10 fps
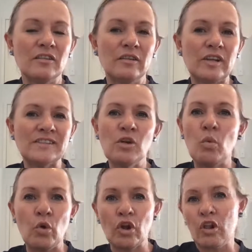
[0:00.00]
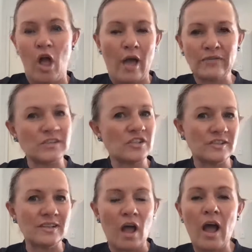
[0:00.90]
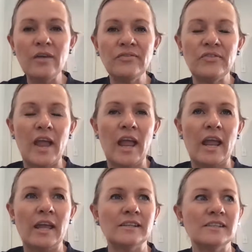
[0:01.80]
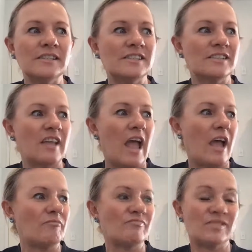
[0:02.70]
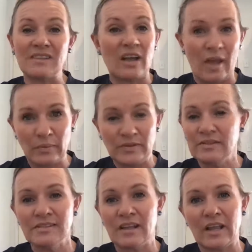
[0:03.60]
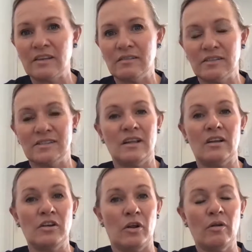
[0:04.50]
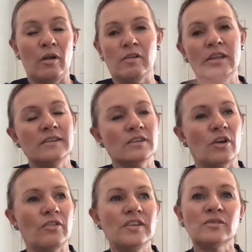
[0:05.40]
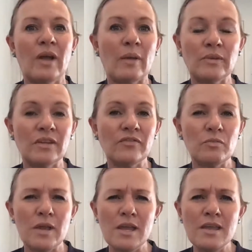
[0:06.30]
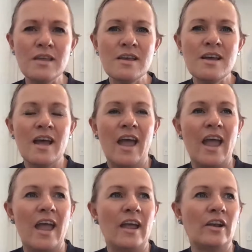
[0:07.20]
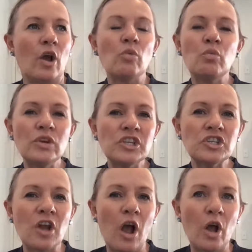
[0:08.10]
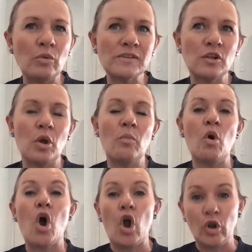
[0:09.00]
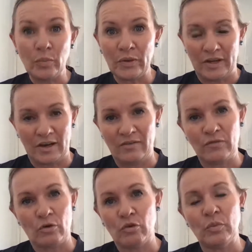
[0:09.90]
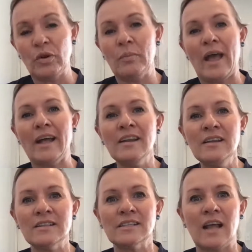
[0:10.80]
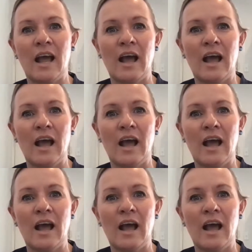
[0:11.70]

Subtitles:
it's not work life, it's just life, and that stuff happens. Years ago, things were happening for me, and I wish I was a lot more open and vulnerable about it.